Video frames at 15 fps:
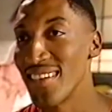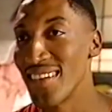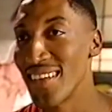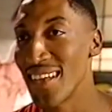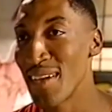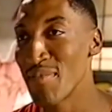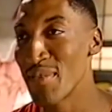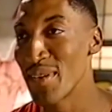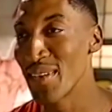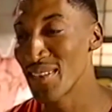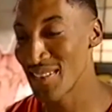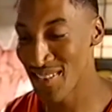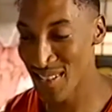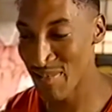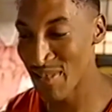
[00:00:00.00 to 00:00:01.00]
A lot better than
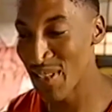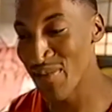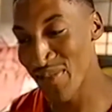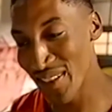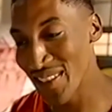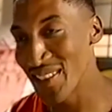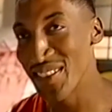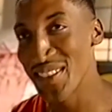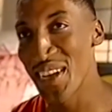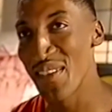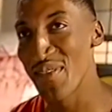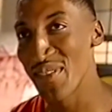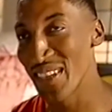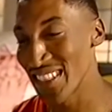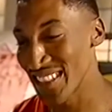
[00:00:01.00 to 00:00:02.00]
some defenders I've
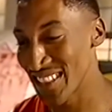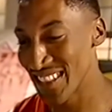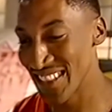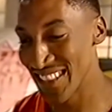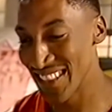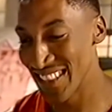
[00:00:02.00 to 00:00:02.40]
faced.